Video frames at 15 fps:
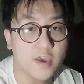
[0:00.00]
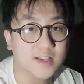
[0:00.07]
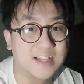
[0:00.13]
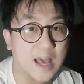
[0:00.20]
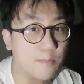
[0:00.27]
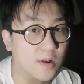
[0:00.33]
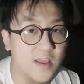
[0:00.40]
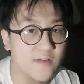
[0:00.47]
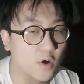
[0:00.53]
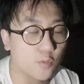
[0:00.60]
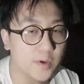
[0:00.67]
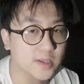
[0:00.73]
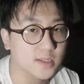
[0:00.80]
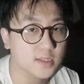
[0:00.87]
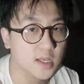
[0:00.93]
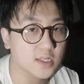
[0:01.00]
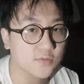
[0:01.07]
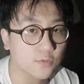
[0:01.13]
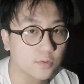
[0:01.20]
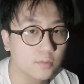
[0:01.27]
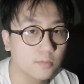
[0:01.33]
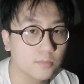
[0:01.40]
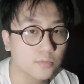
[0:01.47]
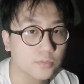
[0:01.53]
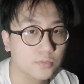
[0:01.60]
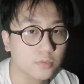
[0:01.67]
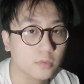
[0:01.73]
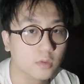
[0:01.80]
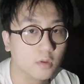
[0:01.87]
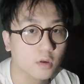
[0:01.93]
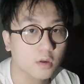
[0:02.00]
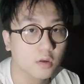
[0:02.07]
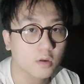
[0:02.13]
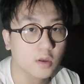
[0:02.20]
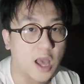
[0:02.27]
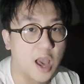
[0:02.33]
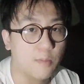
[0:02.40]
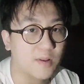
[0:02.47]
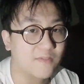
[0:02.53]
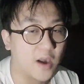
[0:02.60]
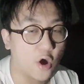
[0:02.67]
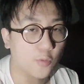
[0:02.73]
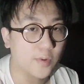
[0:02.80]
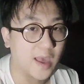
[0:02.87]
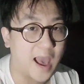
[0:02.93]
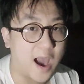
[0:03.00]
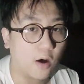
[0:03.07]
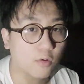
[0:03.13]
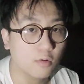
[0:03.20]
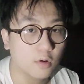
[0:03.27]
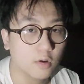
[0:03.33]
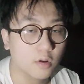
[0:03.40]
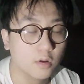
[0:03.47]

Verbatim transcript: years, I believe I will be successful. I believe I will be out.